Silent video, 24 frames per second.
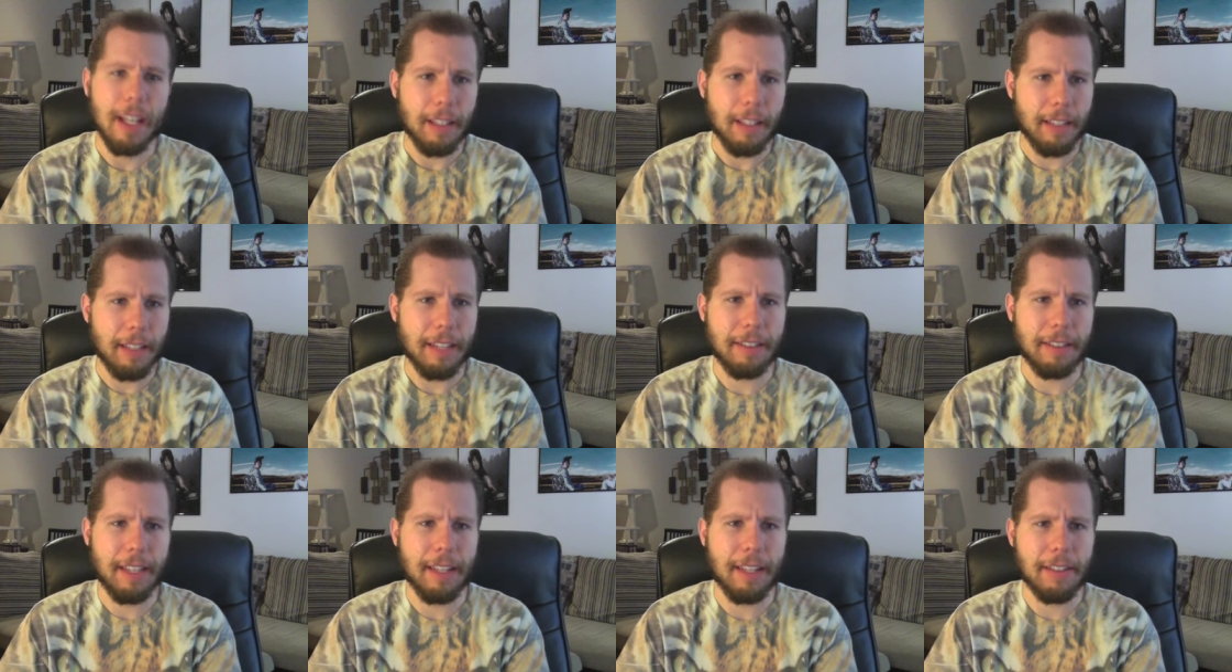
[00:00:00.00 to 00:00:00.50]

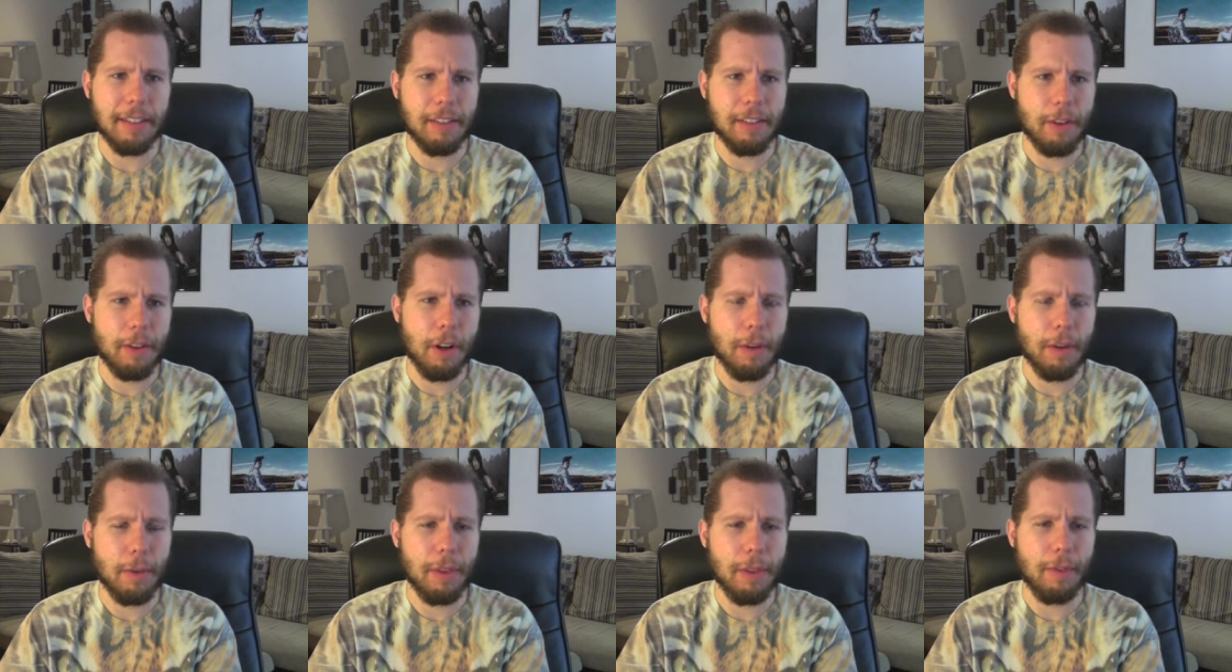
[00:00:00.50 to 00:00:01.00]
Let's get
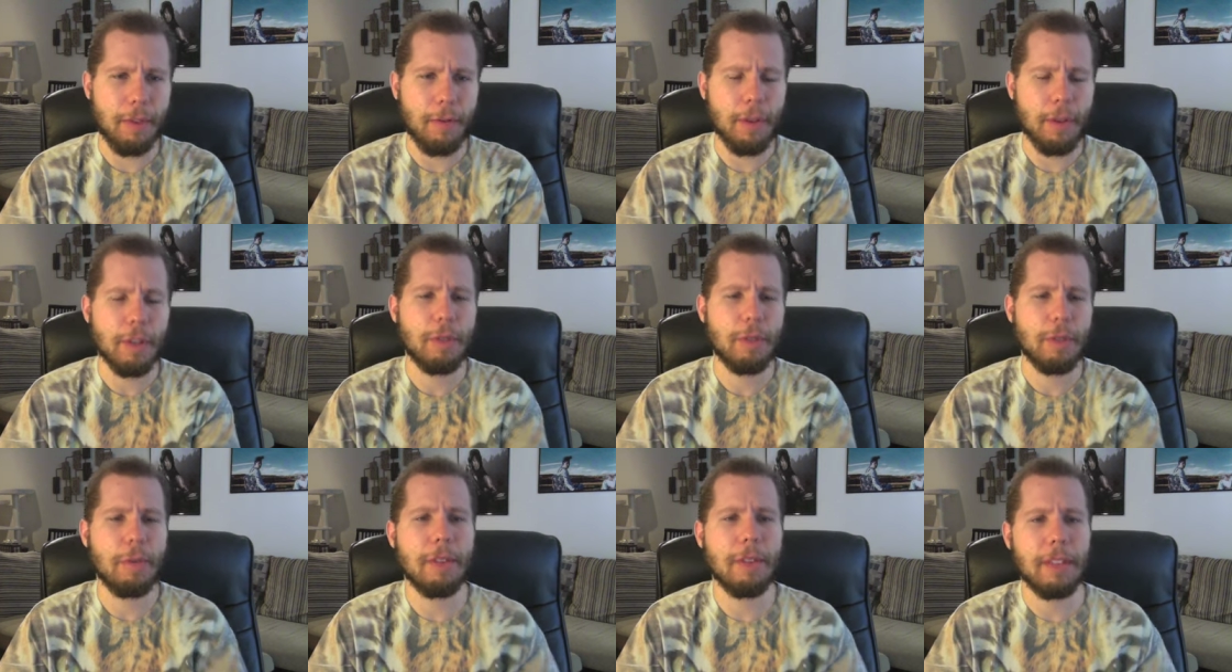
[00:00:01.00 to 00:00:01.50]
started with the
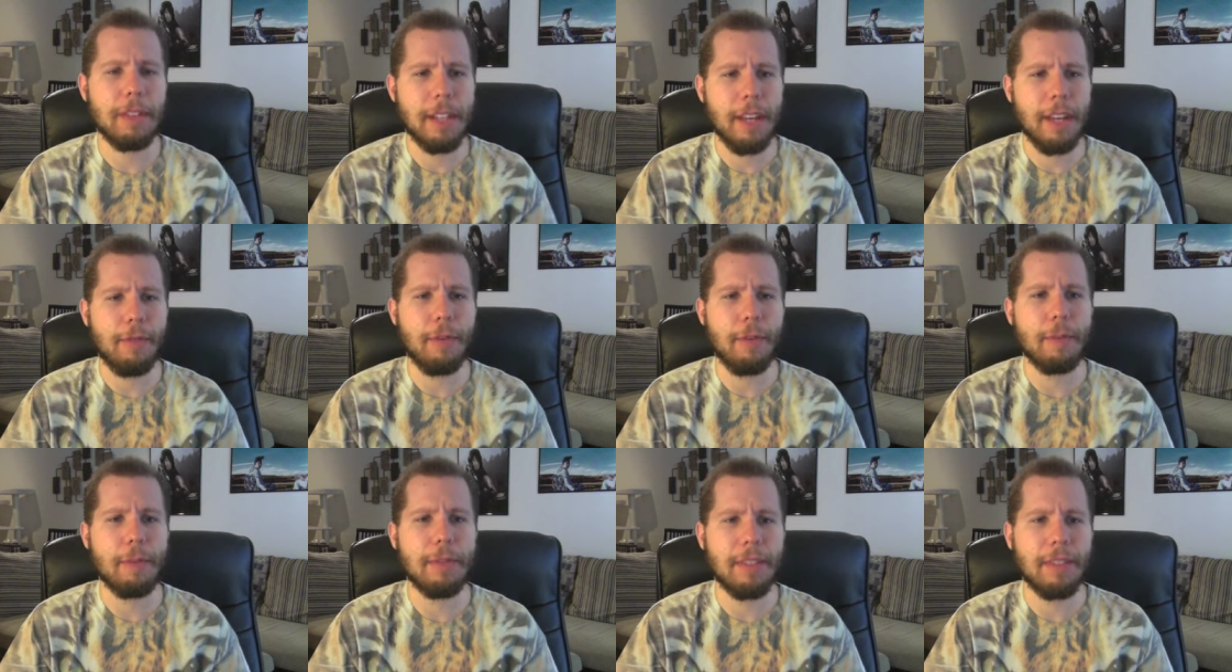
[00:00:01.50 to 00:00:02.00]
first one
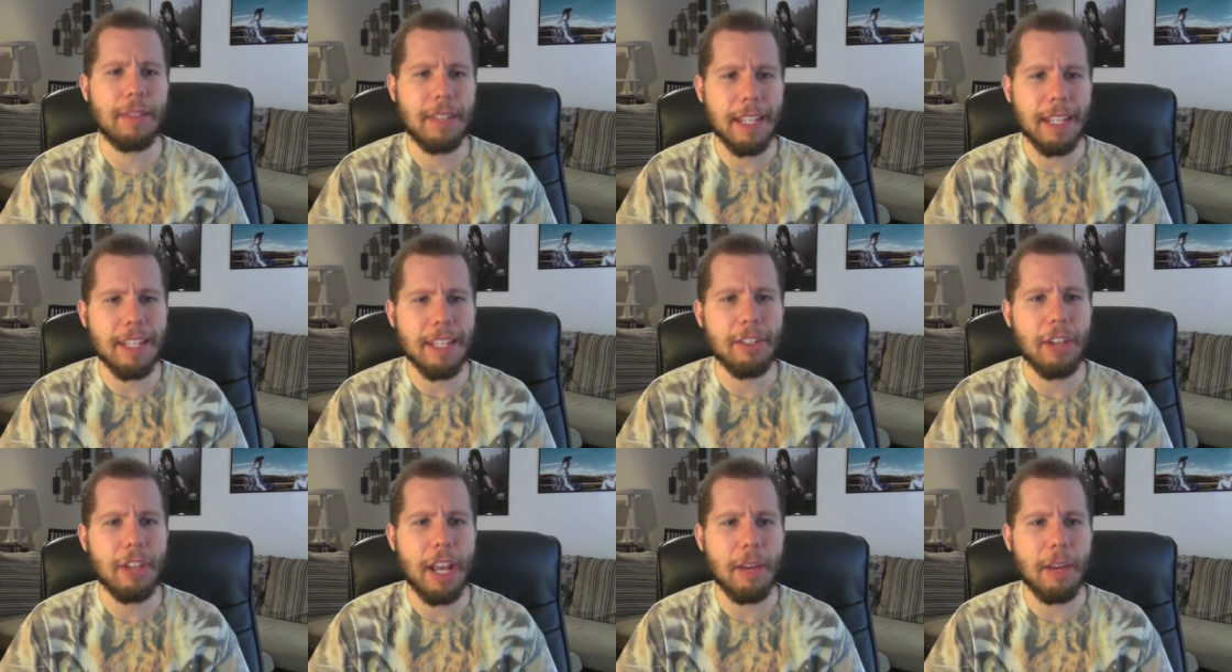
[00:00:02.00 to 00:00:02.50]
today from
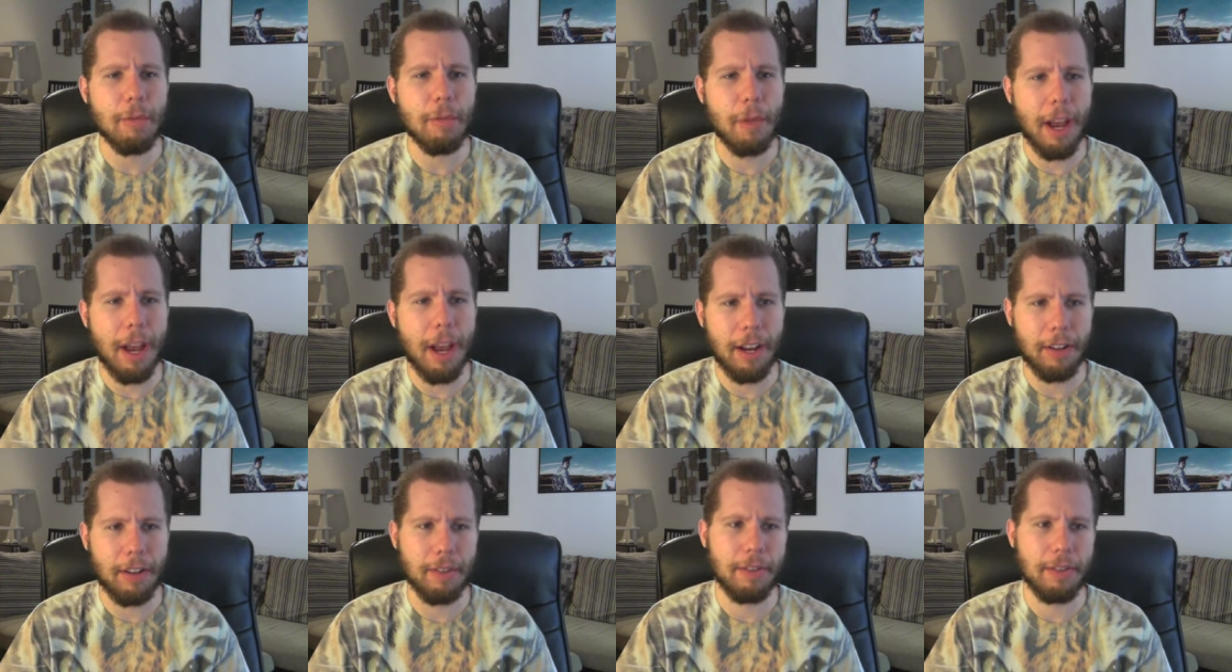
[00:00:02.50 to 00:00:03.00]
CJ
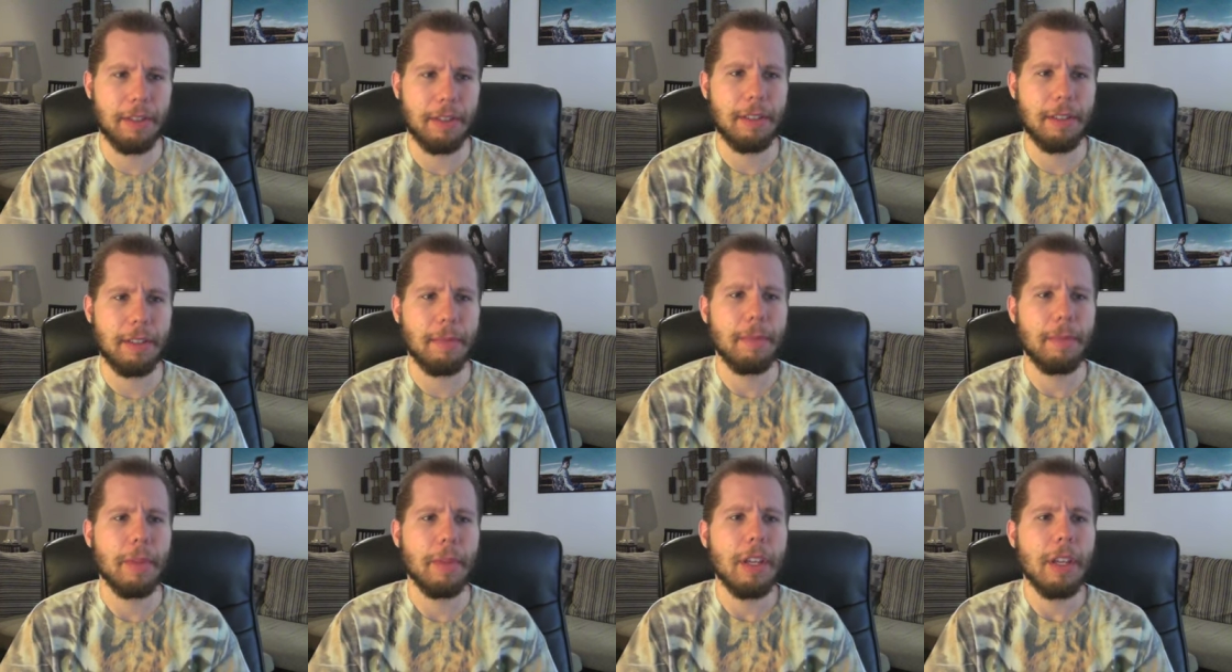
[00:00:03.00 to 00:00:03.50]
Records.